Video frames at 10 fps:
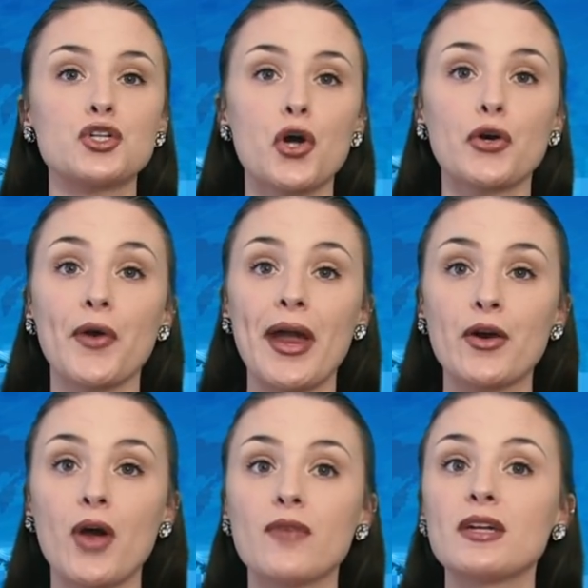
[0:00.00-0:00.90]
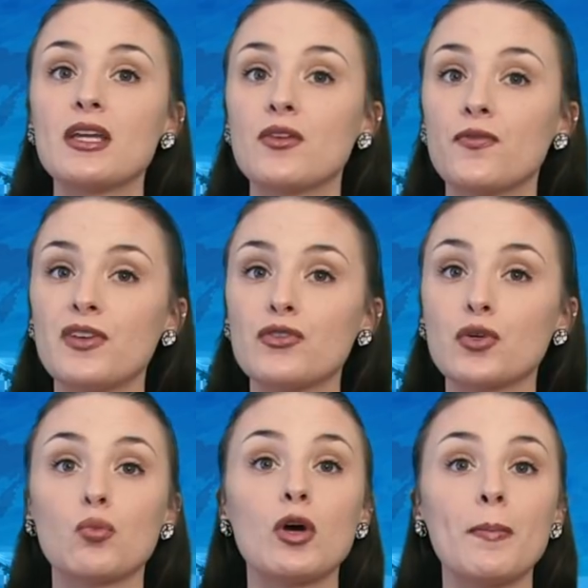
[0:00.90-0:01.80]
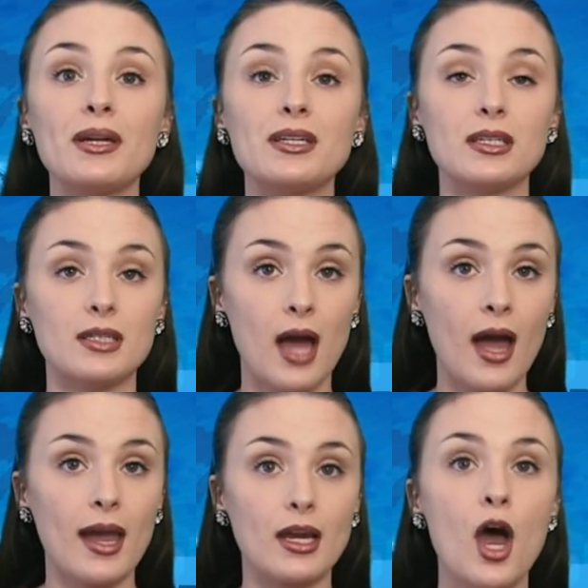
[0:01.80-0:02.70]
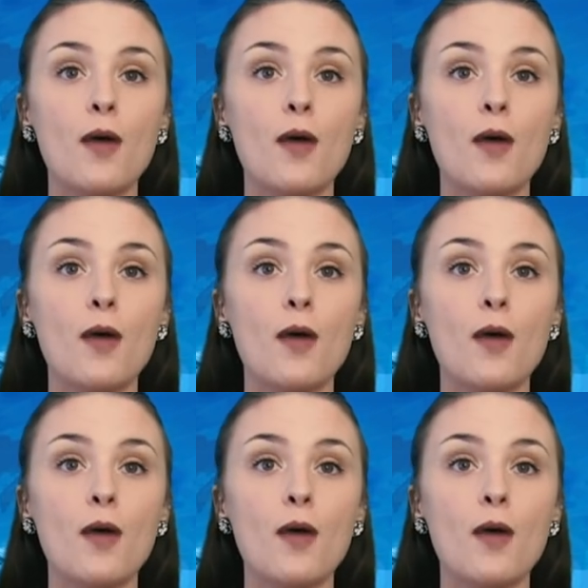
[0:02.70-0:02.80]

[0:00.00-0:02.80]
charter aircraft in the future will be denied